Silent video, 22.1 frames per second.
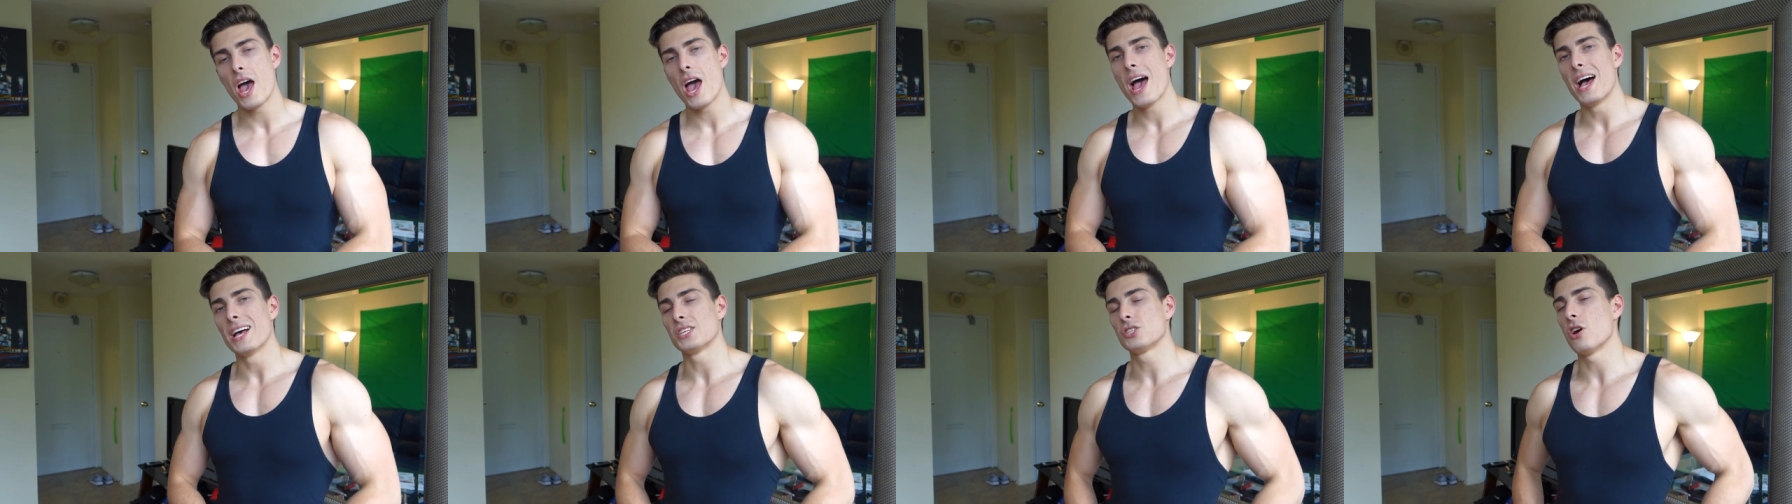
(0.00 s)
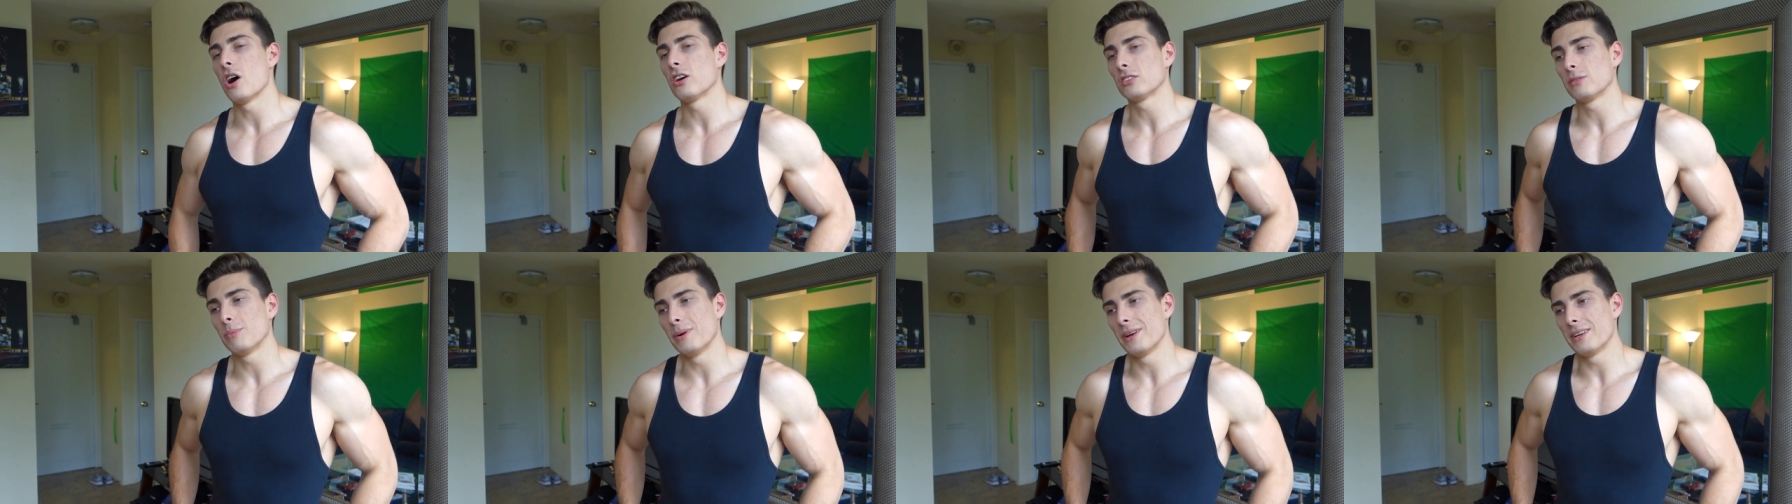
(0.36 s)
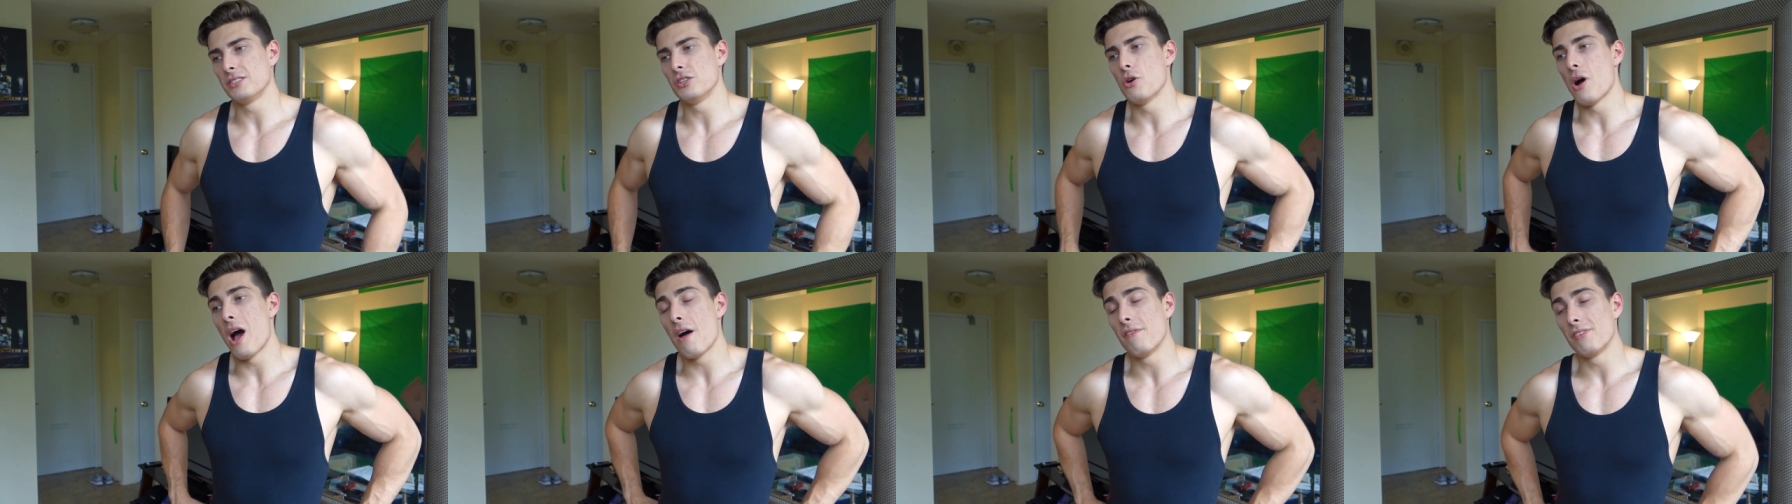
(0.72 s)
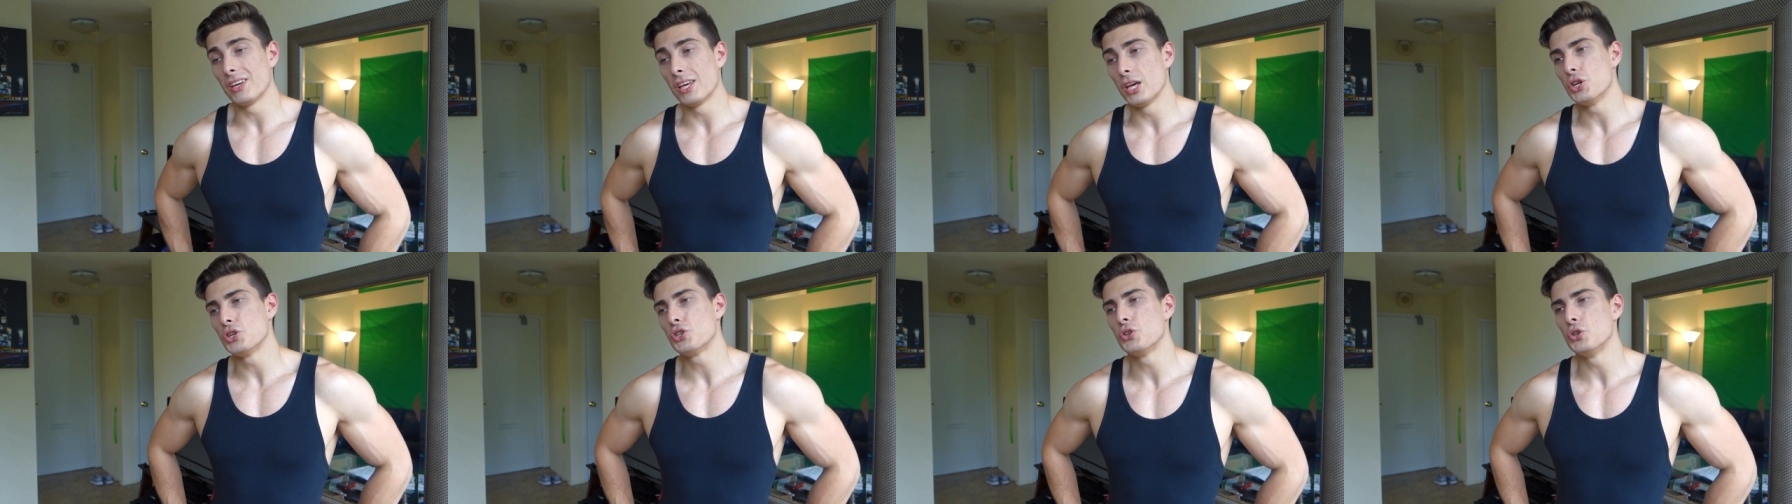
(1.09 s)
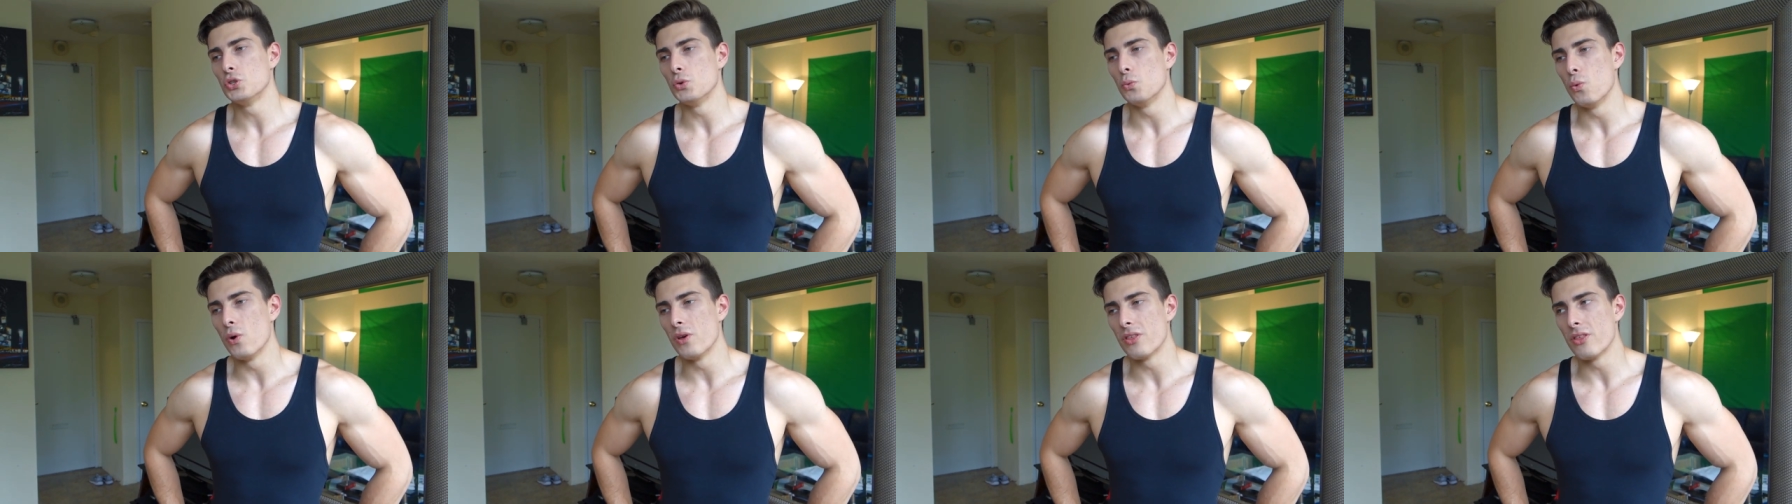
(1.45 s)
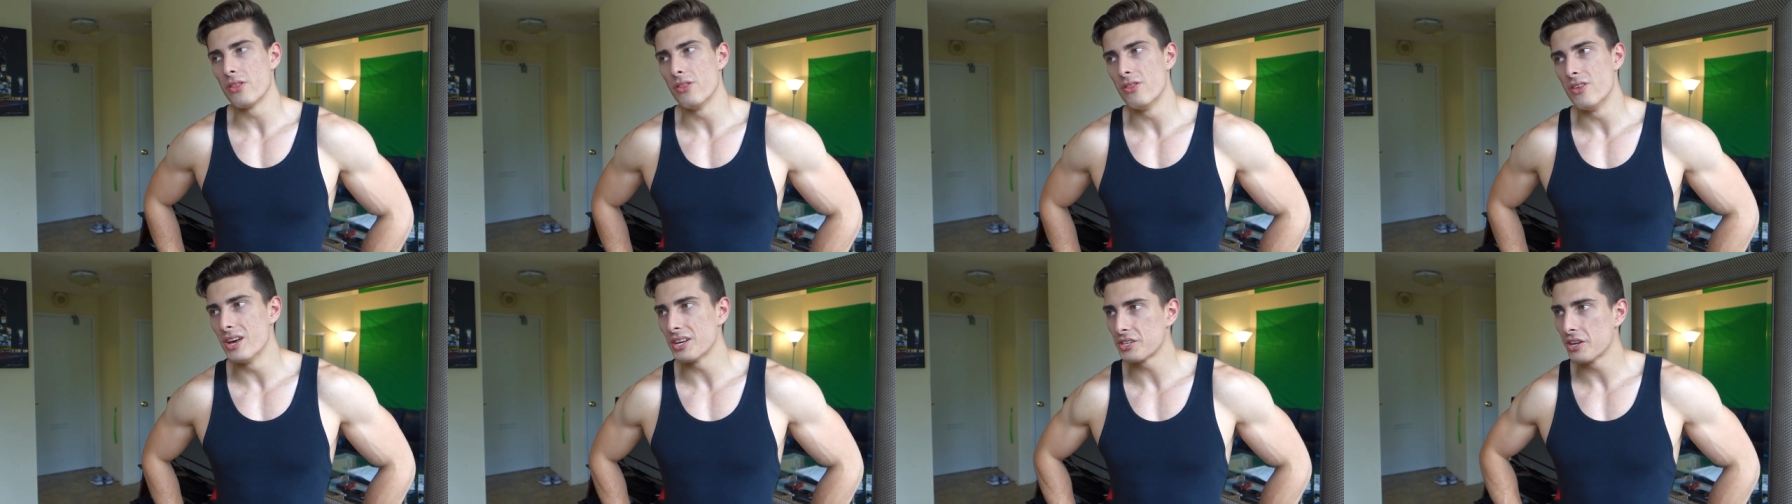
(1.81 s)
has talked about, having issues with
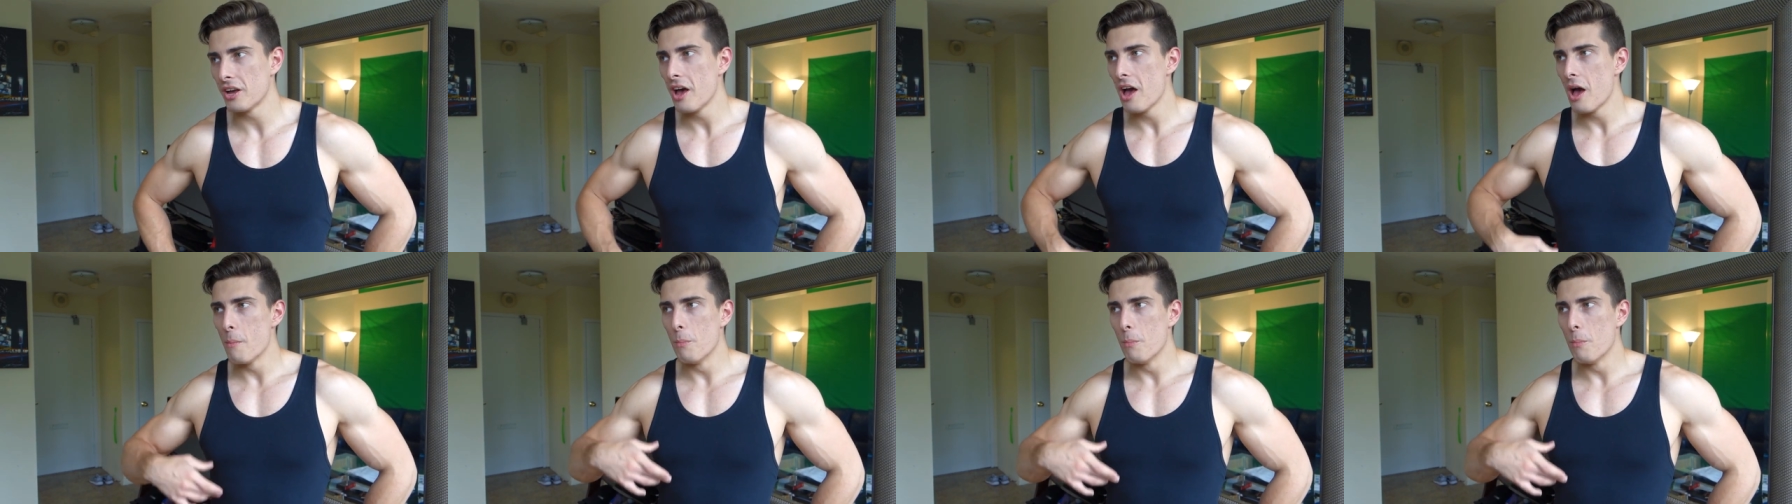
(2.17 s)
this,